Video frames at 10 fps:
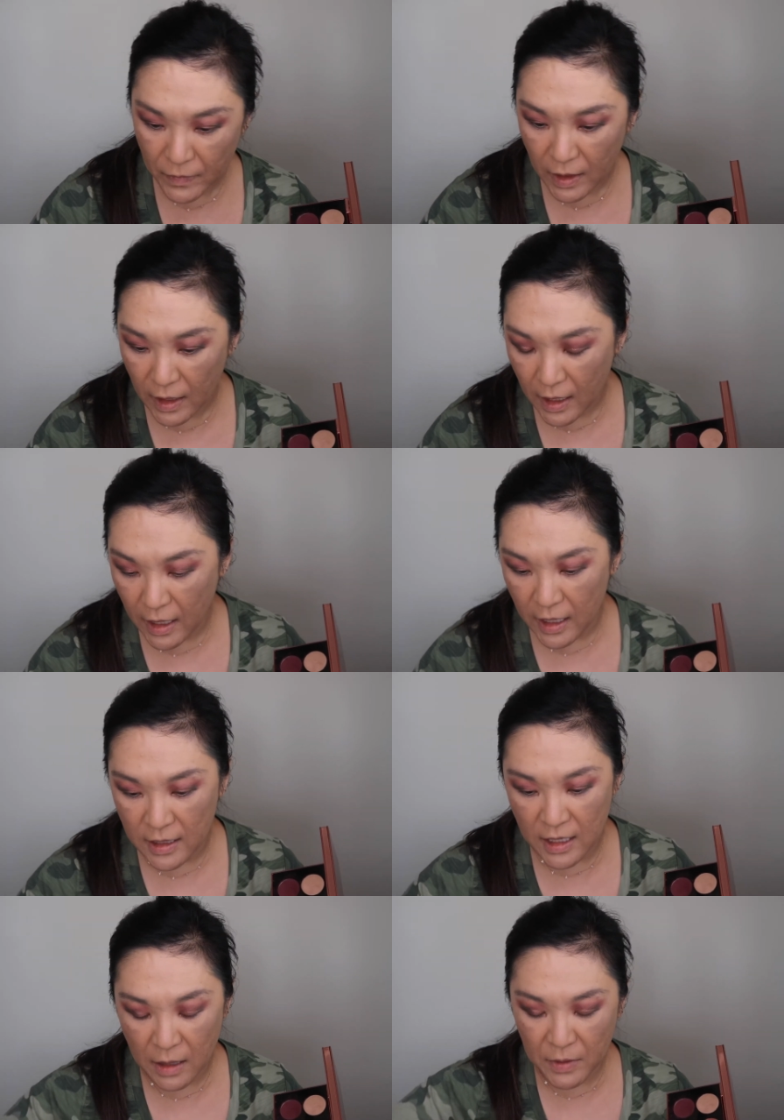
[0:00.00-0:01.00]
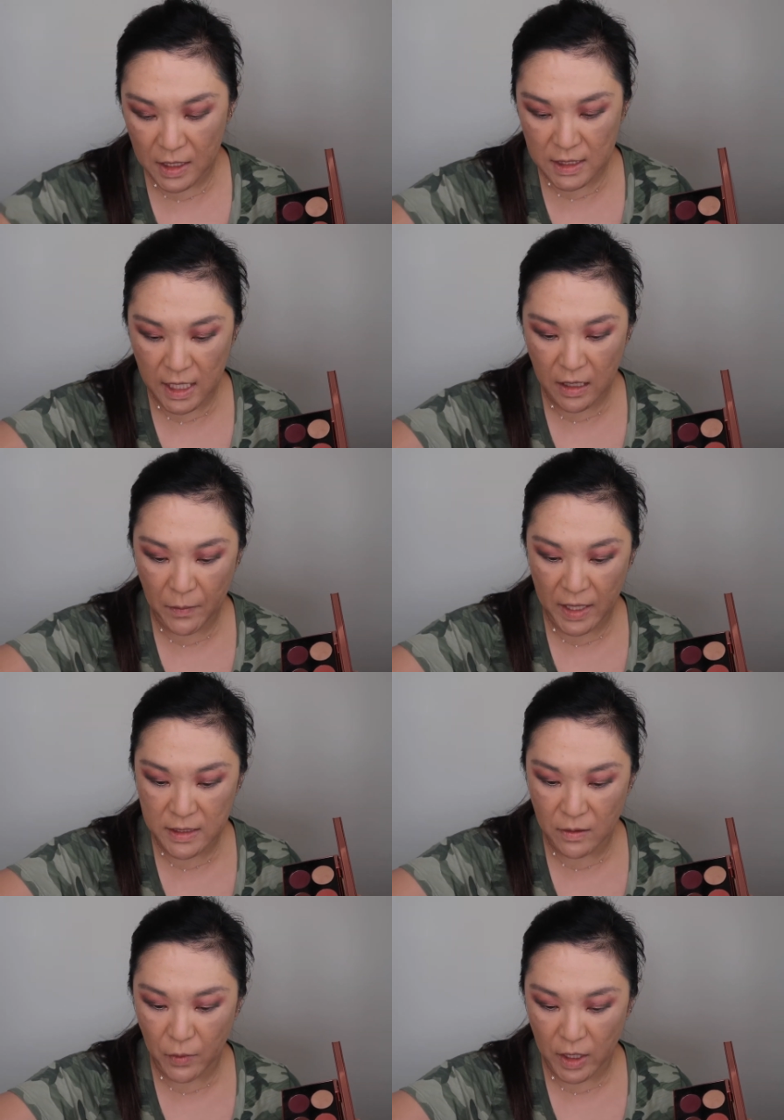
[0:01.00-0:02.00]
Okay, then I'm gonna take a
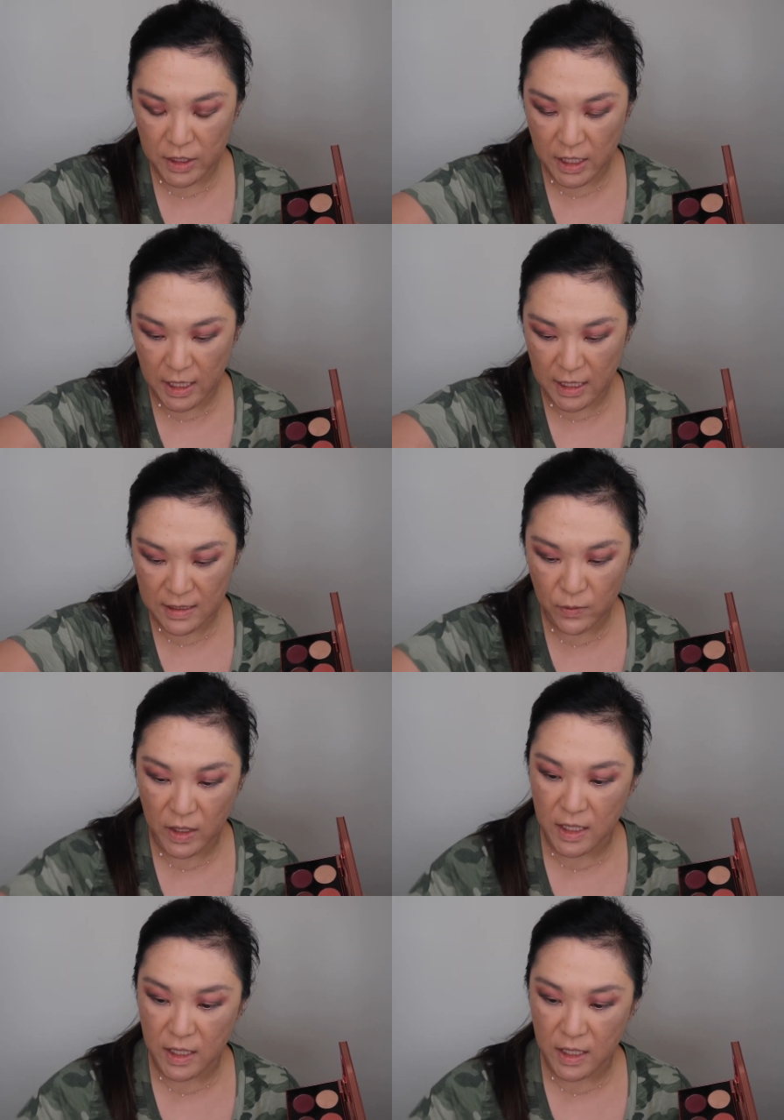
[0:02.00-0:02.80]
pencil brush and this one